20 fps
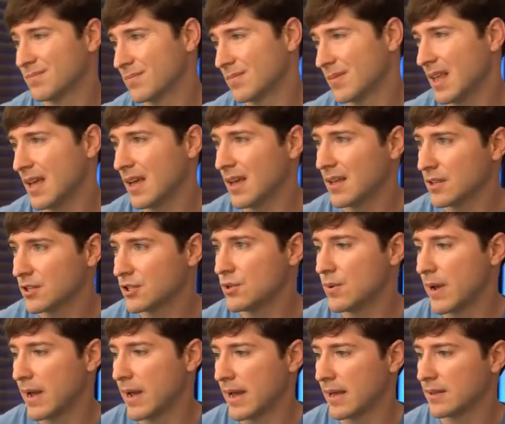Yeah, let's do
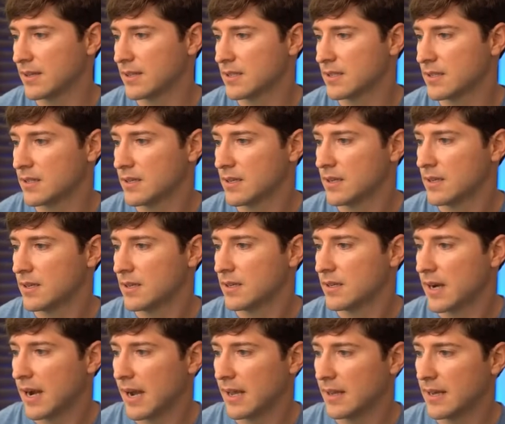Atlas.
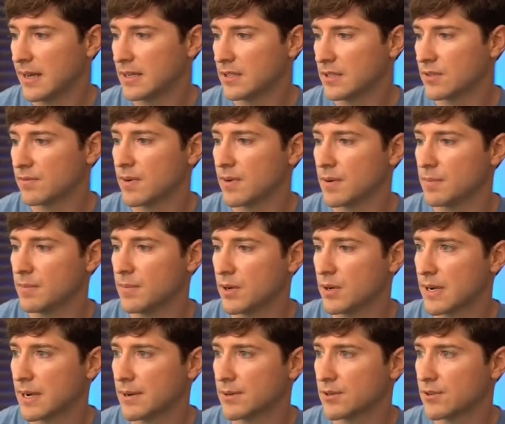Highlights from
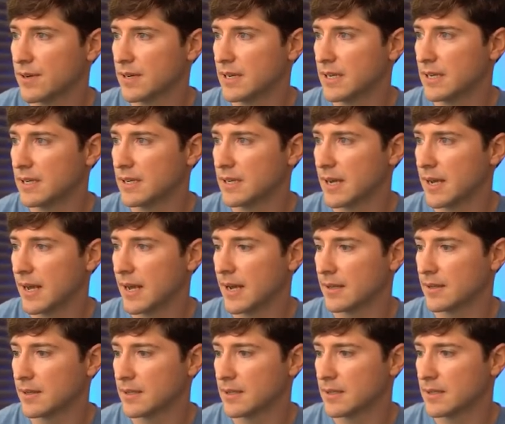book I was reading,
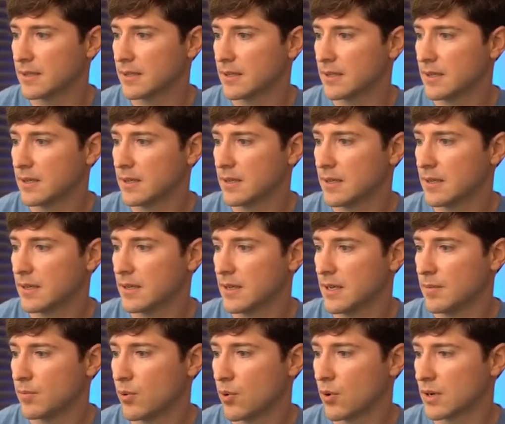Atlas.
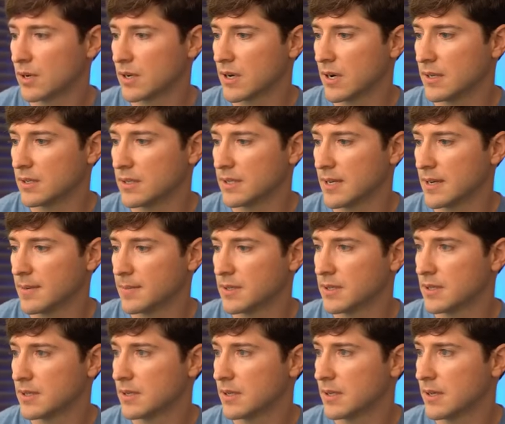Important
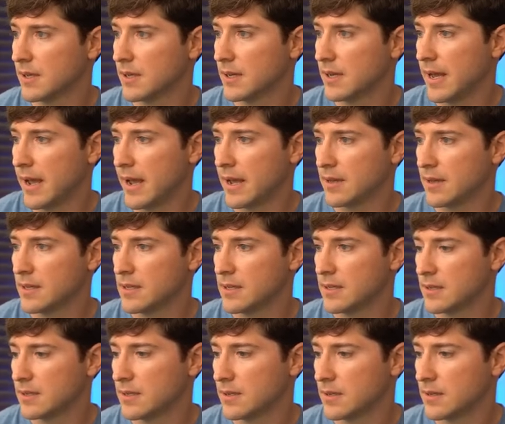concepts,
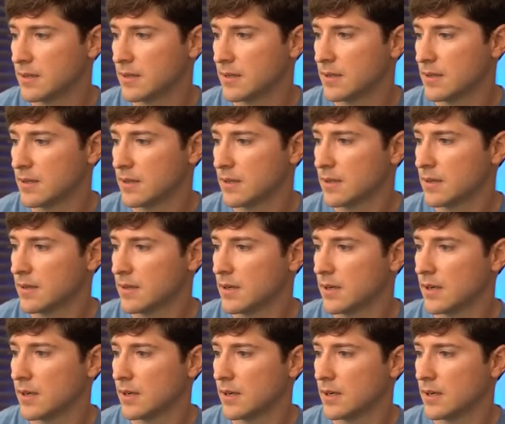Atlas.
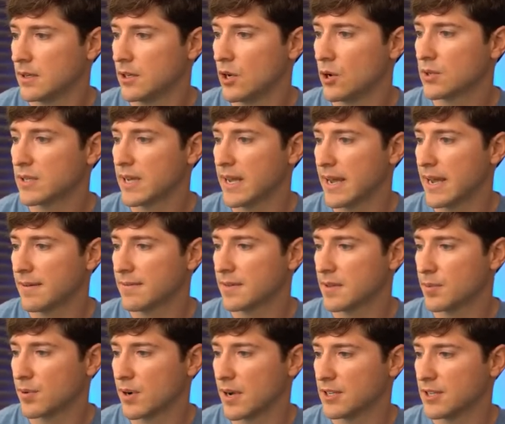Notes I have for the
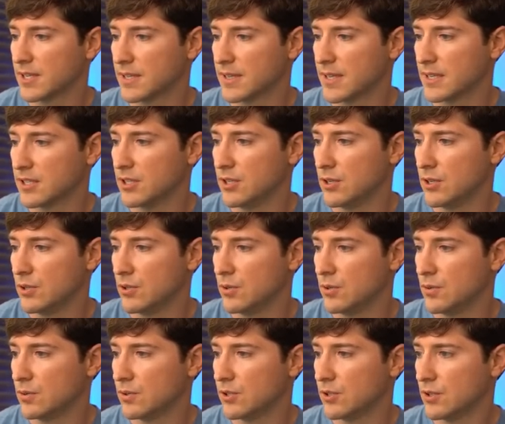project that's due
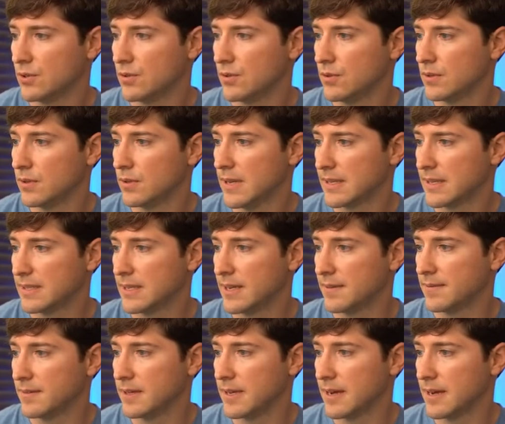soon, that's
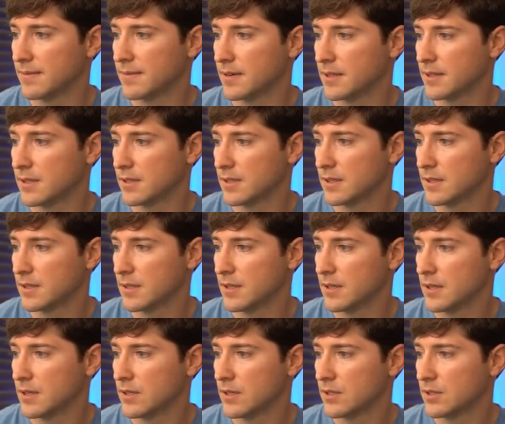definitely efforts.
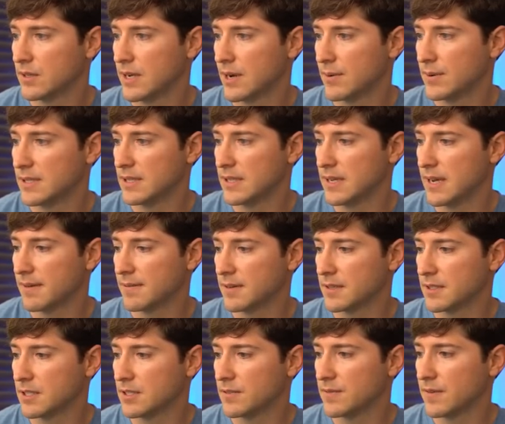So now we see
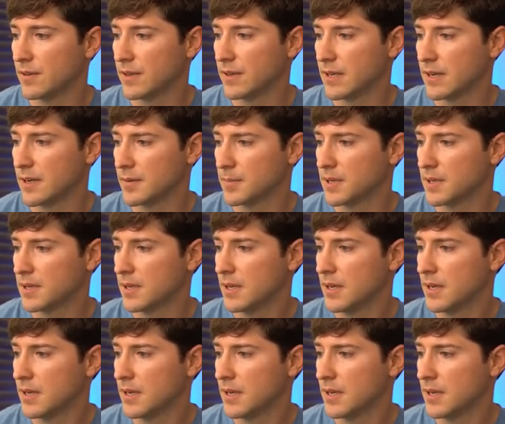efforts is filling up.